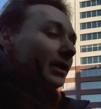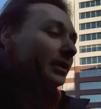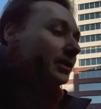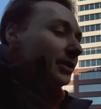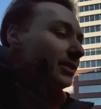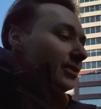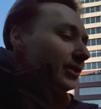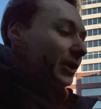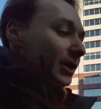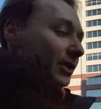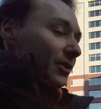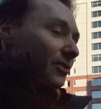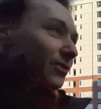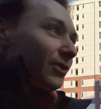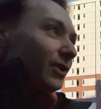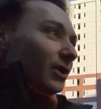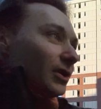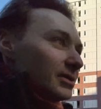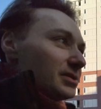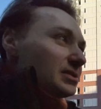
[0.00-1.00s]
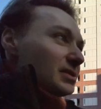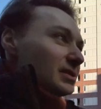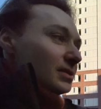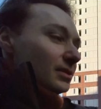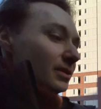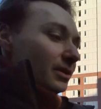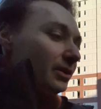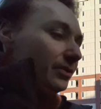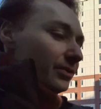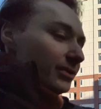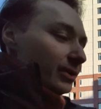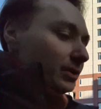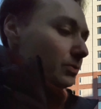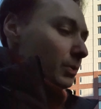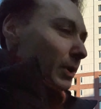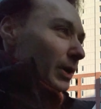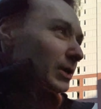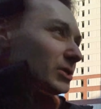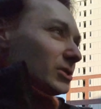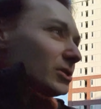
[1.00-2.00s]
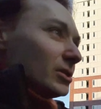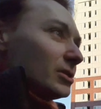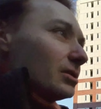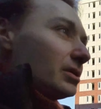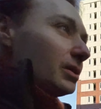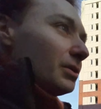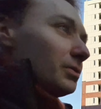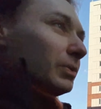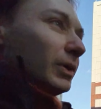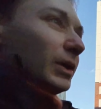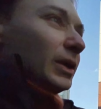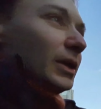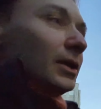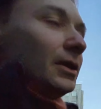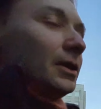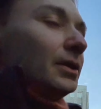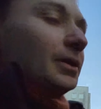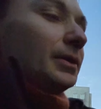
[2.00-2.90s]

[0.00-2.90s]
their thoughts on the question that we